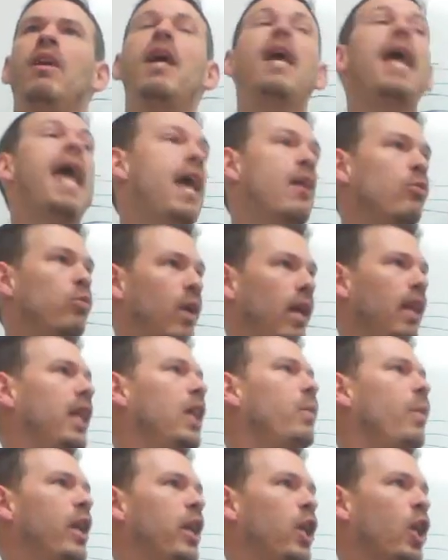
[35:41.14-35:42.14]
And
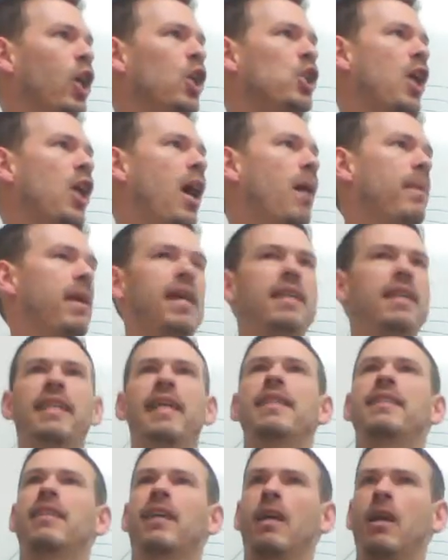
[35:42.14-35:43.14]
really, what your job is,
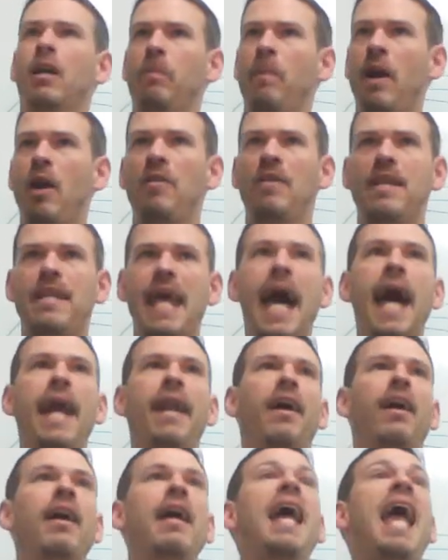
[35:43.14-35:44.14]
is to compare the
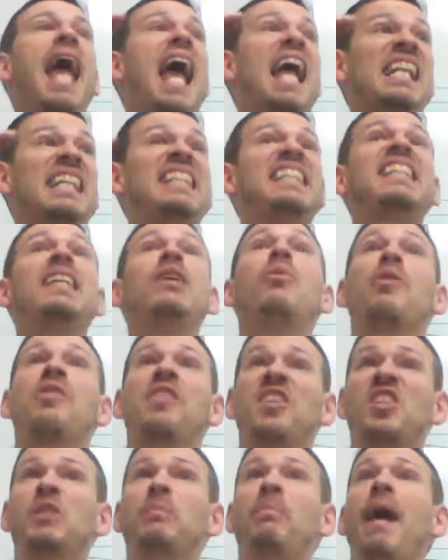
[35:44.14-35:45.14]
data and see where
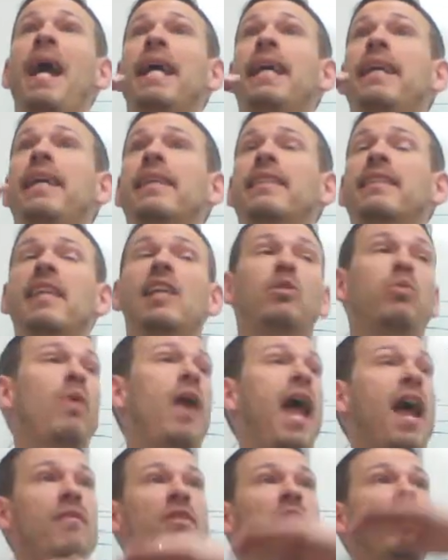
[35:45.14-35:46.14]
the spike is. Because
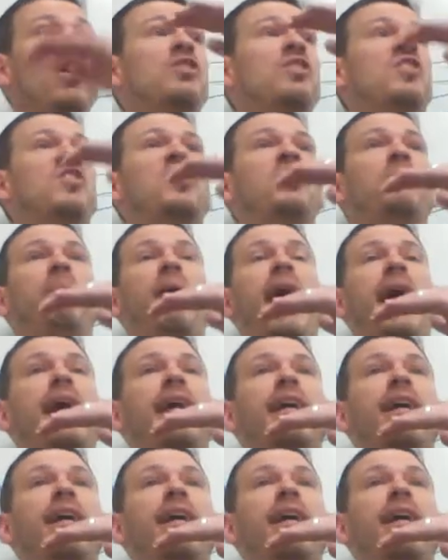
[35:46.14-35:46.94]
wherever there's a spike